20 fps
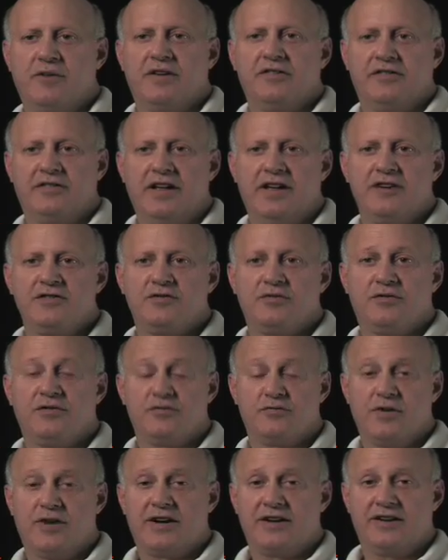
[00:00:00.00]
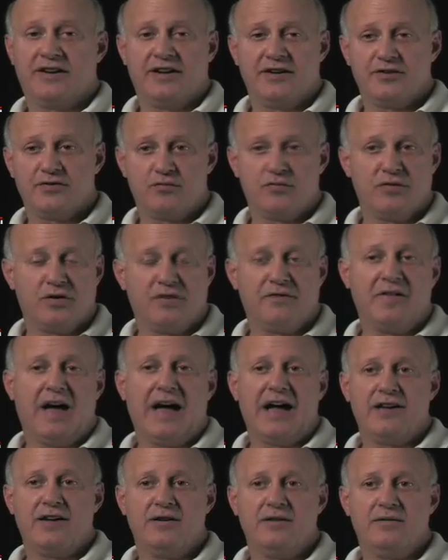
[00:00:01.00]
Residential has recognized real
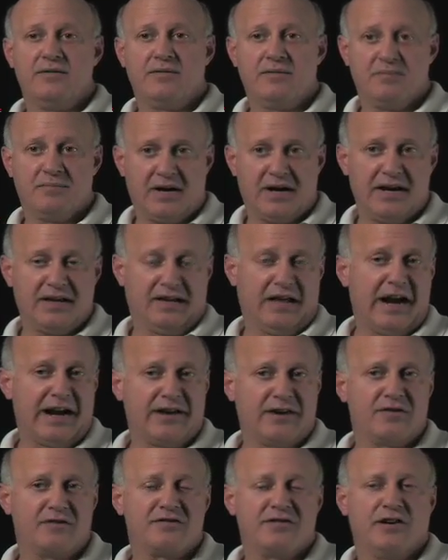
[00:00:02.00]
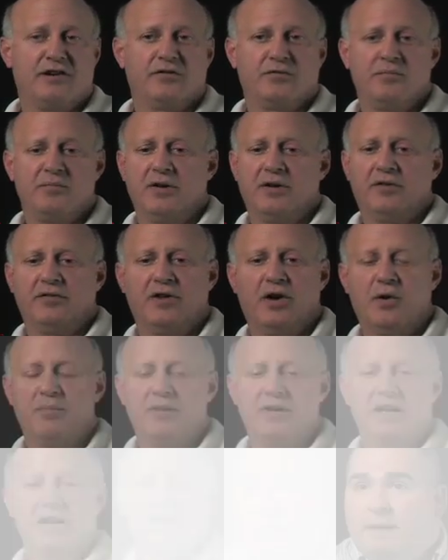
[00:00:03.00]
value by aligning ourselves with
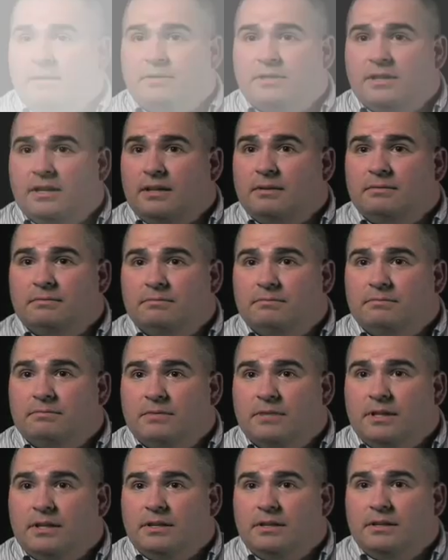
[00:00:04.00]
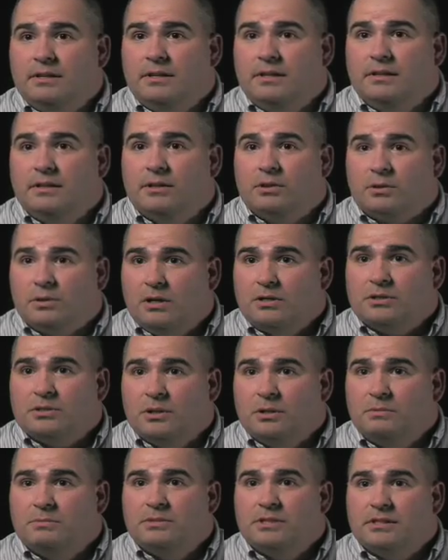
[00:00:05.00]
BuildTopia. Everything in La Crosse
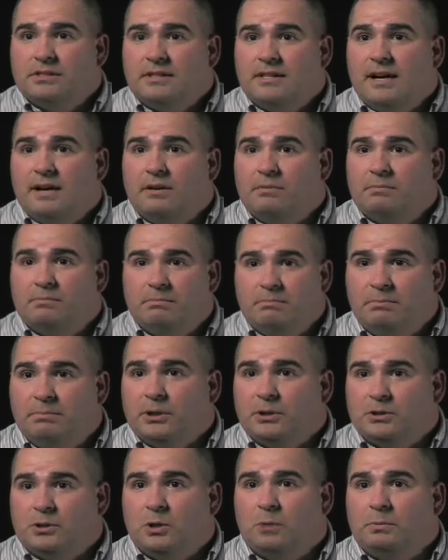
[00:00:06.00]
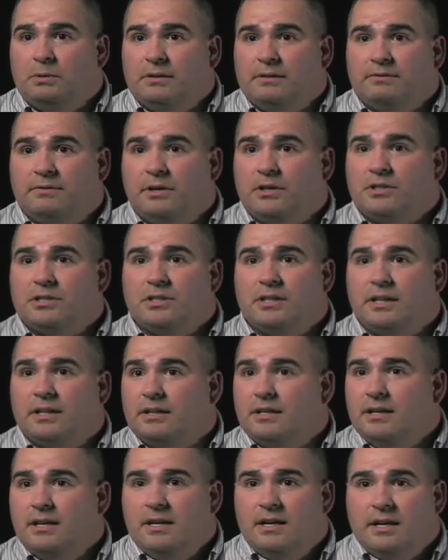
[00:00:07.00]
Homes is now BuildTopia
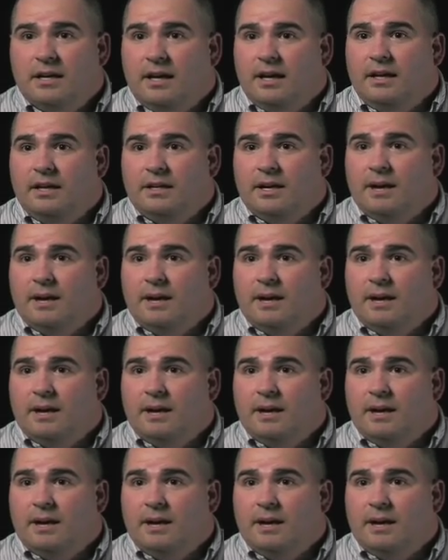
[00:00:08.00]
functioning and